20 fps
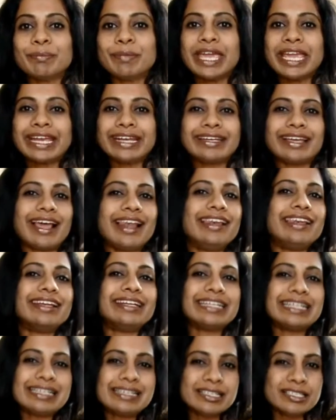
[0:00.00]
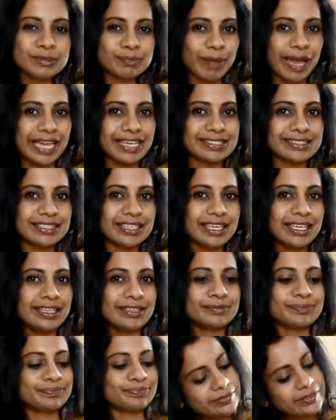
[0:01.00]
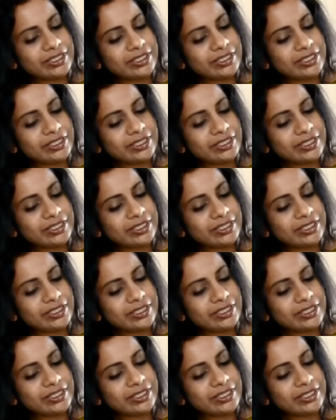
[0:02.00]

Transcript: make it a little spicy.